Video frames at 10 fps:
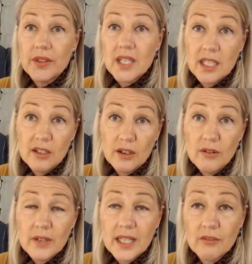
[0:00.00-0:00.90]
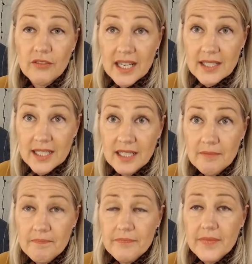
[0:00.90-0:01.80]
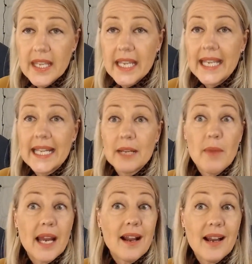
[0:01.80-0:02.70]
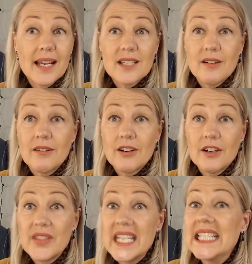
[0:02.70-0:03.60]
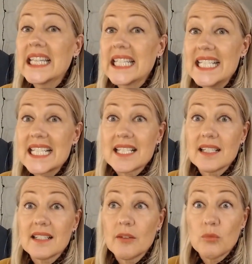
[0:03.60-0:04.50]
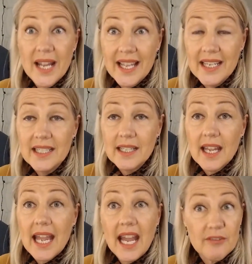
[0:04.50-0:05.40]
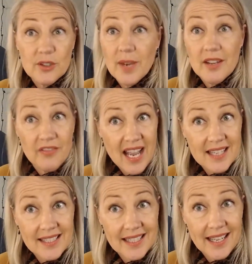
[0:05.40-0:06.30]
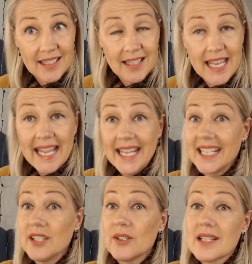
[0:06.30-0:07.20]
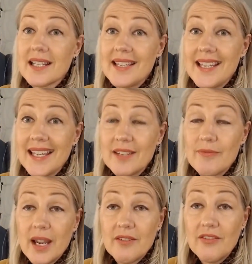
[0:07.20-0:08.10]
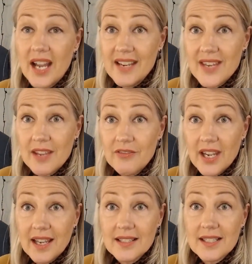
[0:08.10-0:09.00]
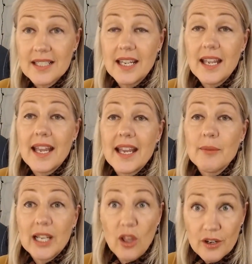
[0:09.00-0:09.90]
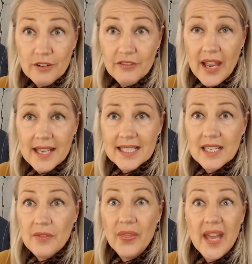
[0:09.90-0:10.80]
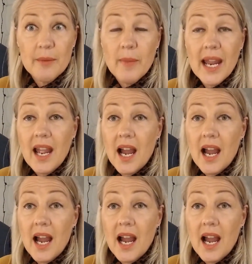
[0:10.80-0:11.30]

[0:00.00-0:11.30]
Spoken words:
with keto and fasting. And my eyes are the least red after my fast again. And I noticed at the end of my 5-day fast, my longer fast, that